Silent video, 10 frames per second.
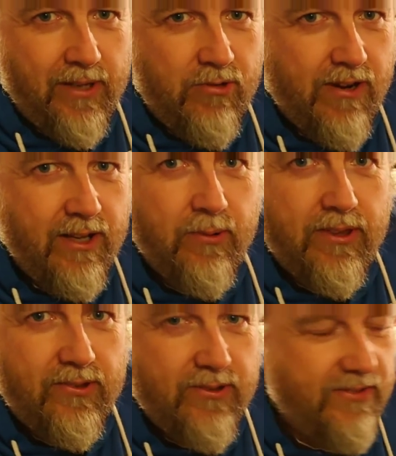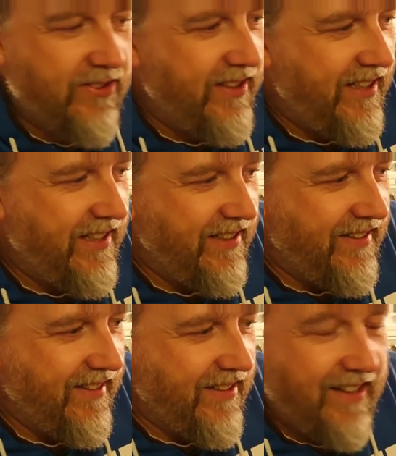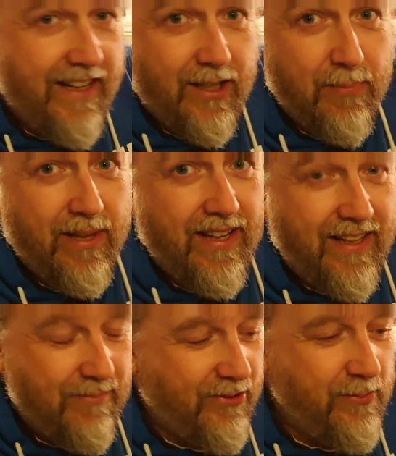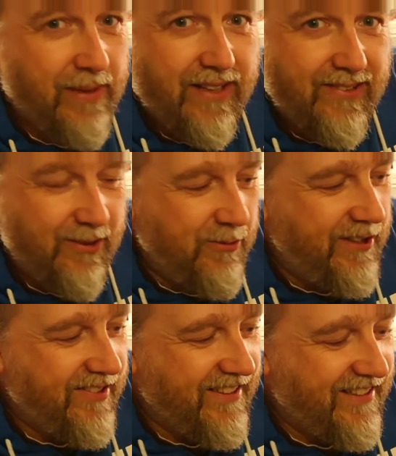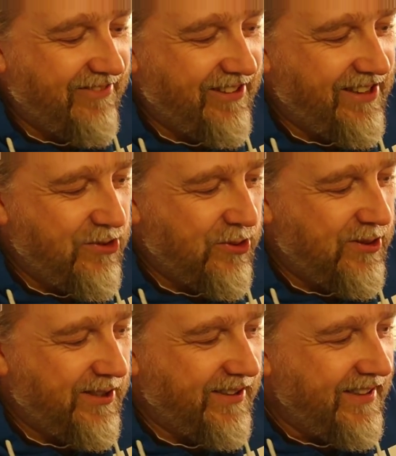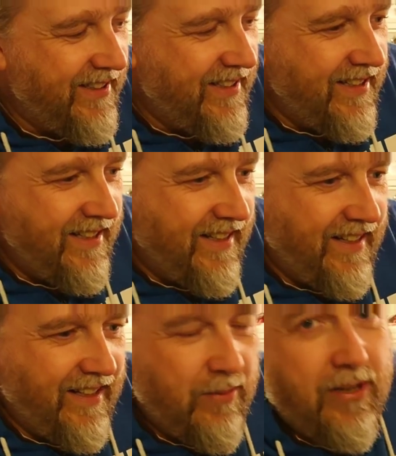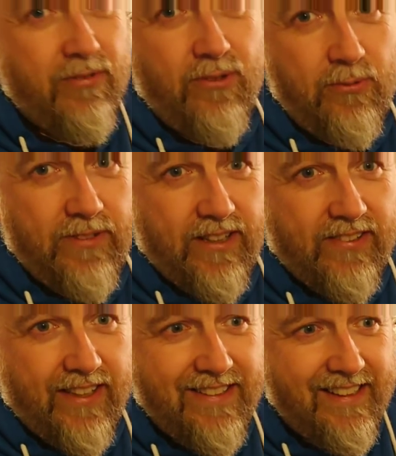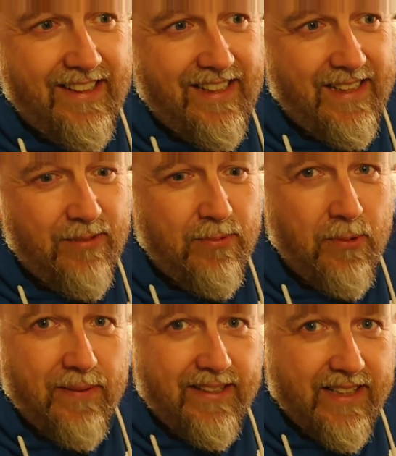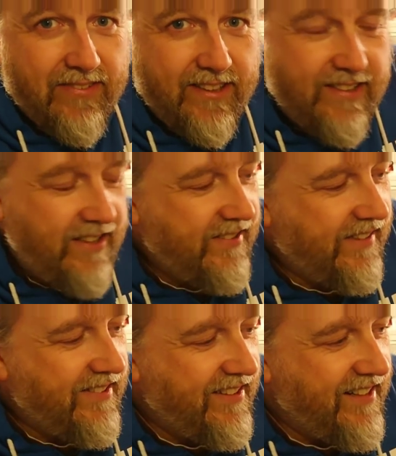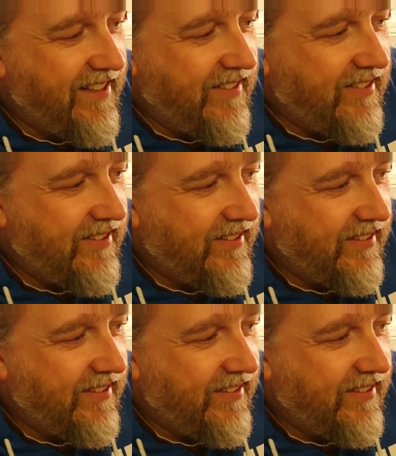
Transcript: We had Drac with us obviously, and he had a absolute blast at Quasar. I really enjoyed it. Then we had Foam Fest Saturday. We played FDT Saturday night.